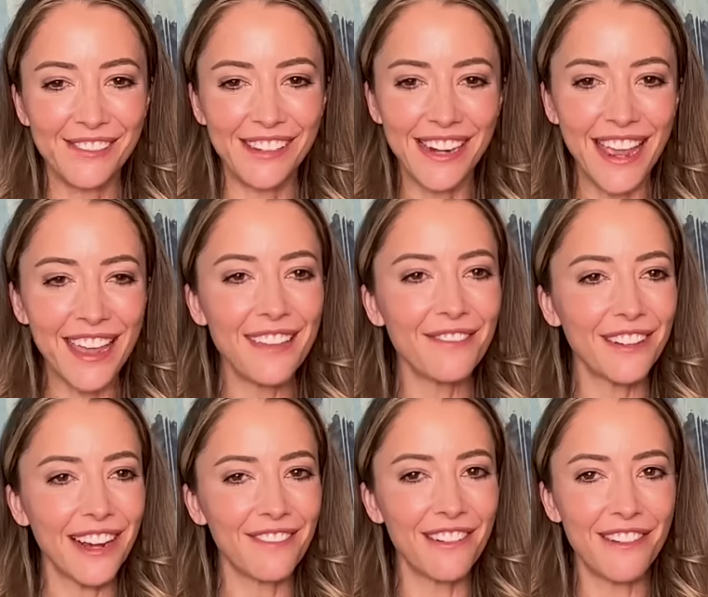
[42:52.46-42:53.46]
Q&A.
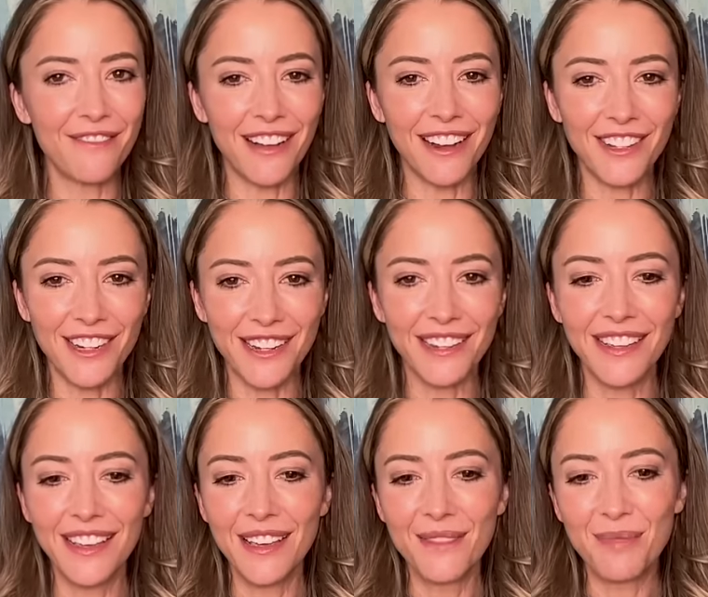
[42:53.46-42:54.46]
For everyone watching,
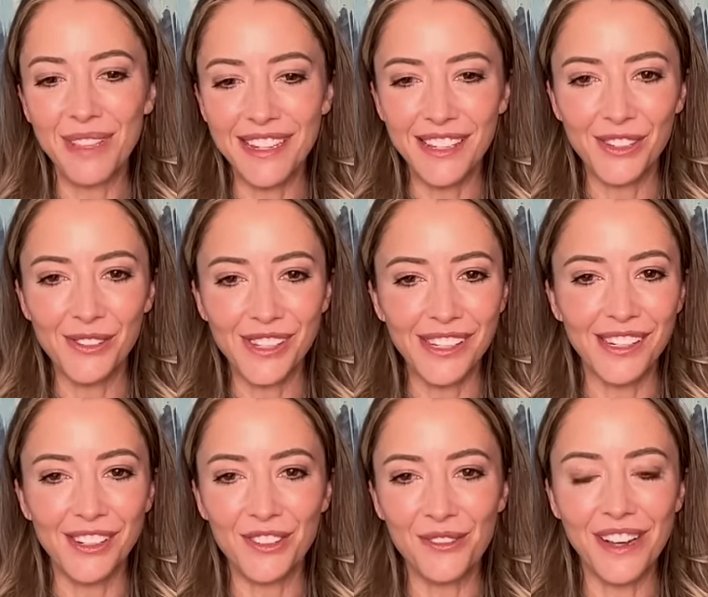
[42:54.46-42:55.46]
please do send
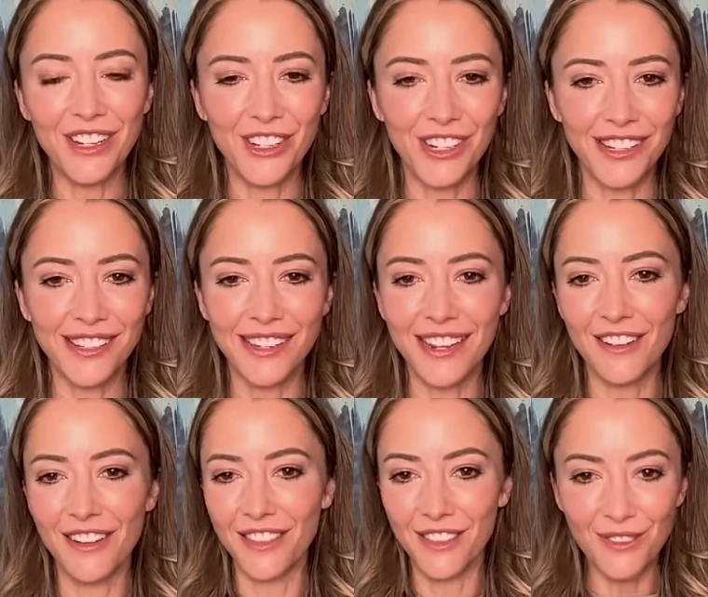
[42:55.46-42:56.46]
in your questions
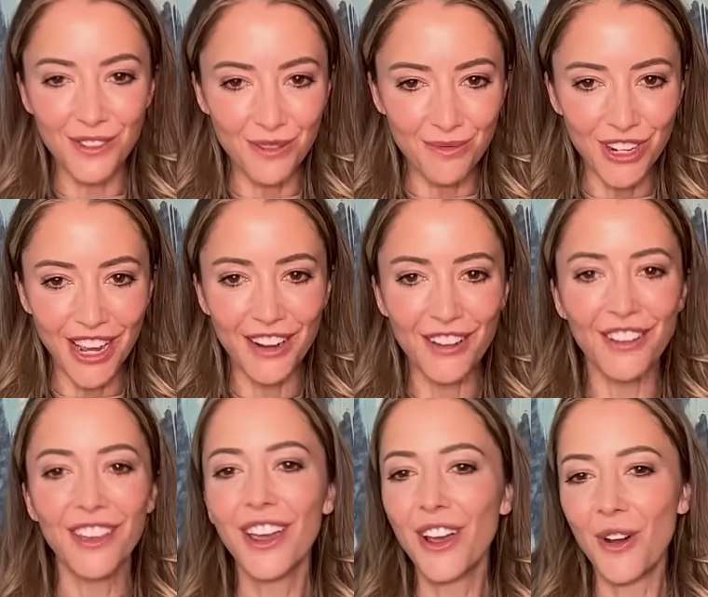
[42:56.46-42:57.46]
here on the YouTube
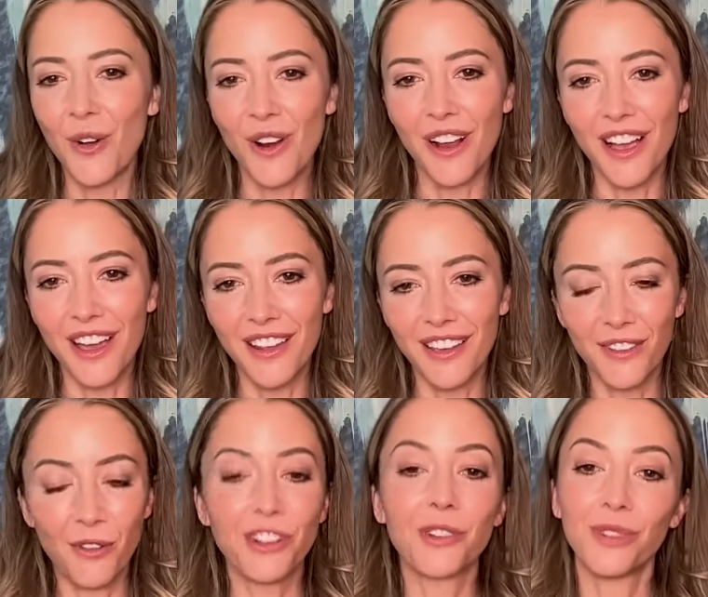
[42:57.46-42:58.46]
channel
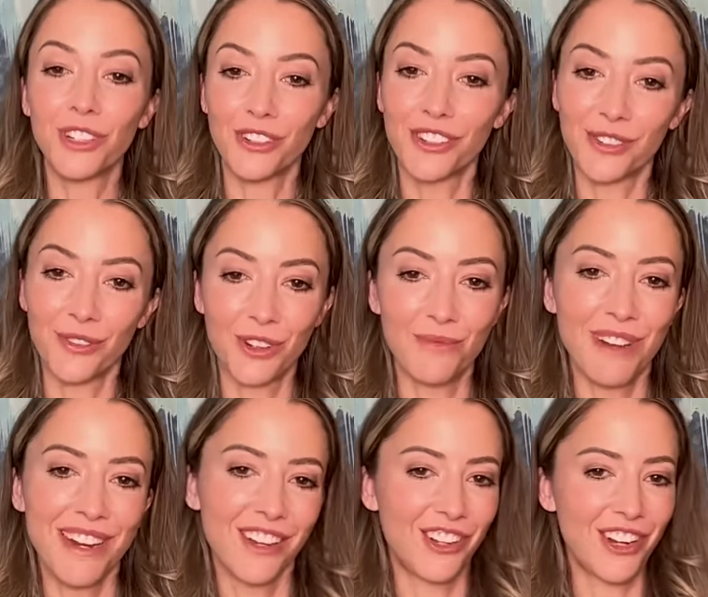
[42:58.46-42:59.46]
or to Richard's social media